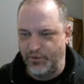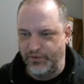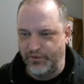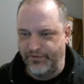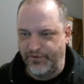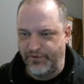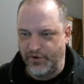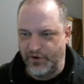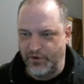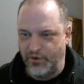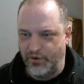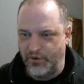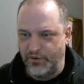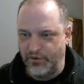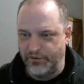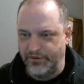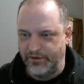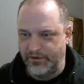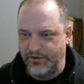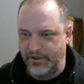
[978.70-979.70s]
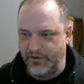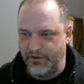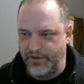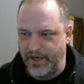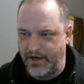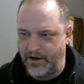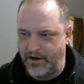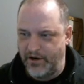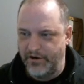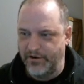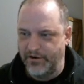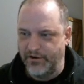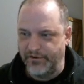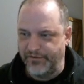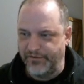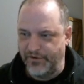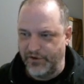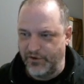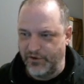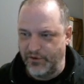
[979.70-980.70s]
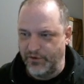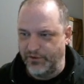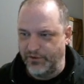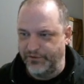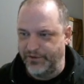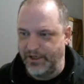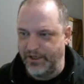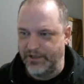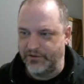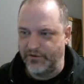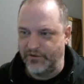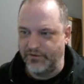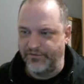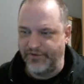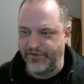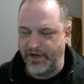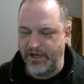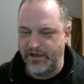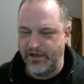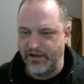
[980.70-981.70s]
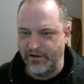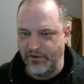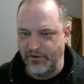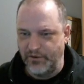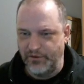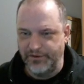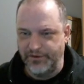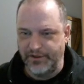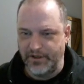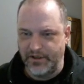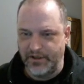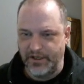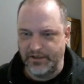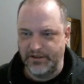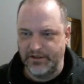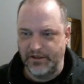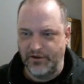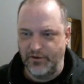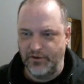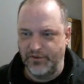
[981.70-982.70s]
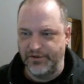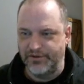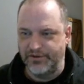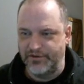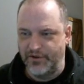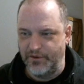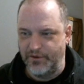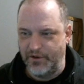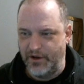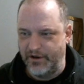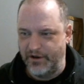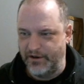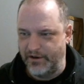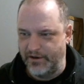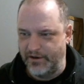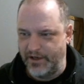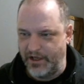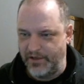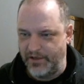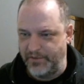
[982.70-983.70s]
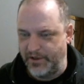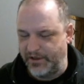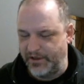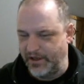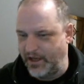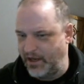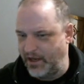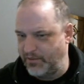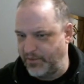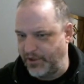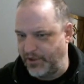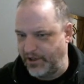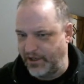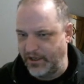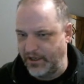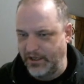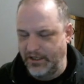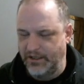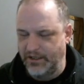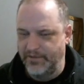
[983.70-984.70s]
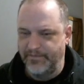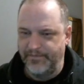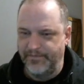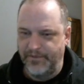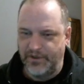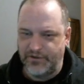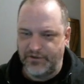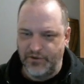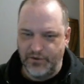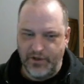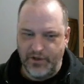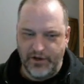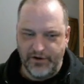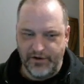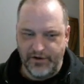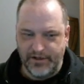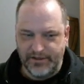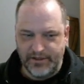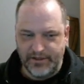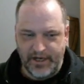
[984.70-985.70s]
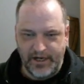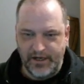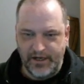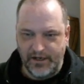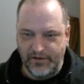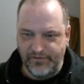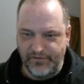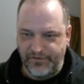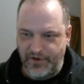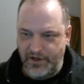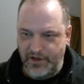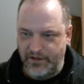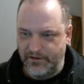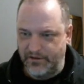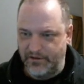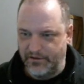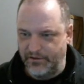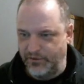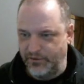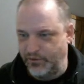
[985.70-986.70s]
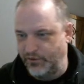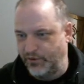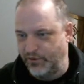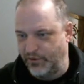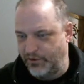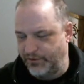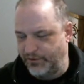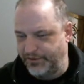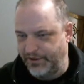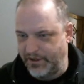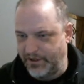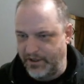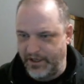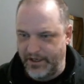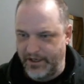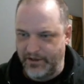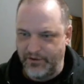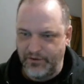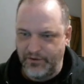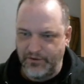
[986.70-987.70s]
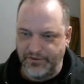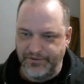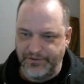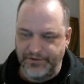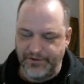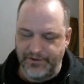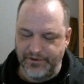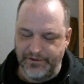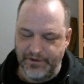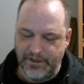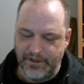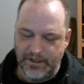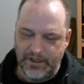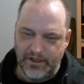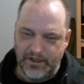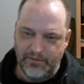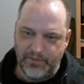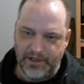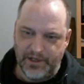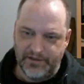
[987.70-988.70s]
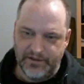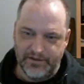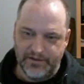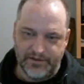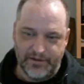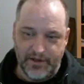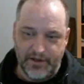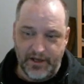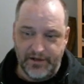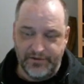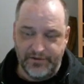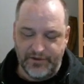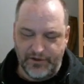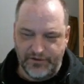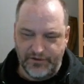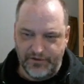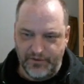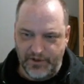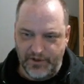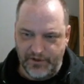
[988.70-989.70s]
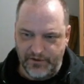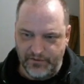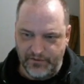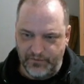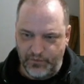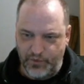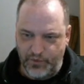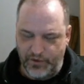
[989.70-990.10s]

for gold, that hunger for gold, right? So finding gold and collecting gold is no longer an element of the gameplay. It's no longer exciting and fun to loot gold and collect gold. So best in slot is also another